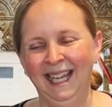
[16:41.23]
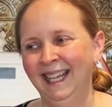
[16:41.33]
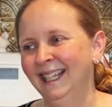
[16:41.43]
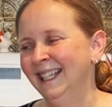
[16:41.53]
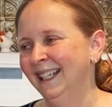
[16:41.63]

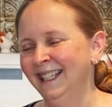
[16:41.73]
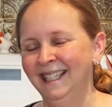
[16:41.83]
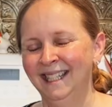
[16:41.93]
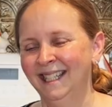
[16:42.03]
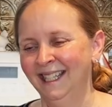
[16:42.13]
And it
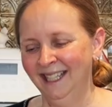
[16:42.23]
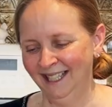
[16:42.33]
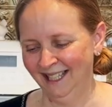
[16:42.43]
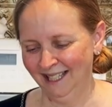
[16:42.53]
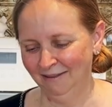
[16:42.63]

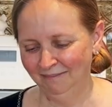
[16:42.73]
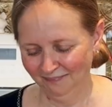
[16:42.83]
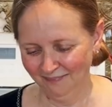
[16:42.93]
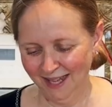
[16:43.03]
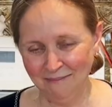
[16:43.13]
just
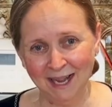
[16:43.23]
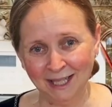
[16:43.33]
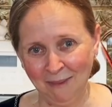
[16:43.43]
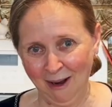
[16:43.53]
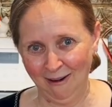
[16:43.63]

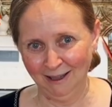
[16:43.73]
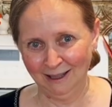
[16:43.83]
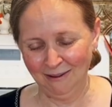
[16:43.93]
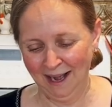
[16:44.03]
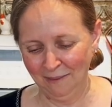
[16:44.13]
makes my heart
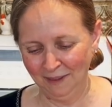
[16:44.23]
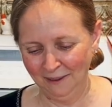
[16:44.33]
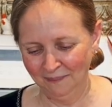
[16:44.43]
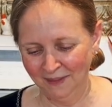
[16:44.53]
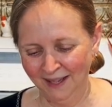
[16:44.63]
so happy.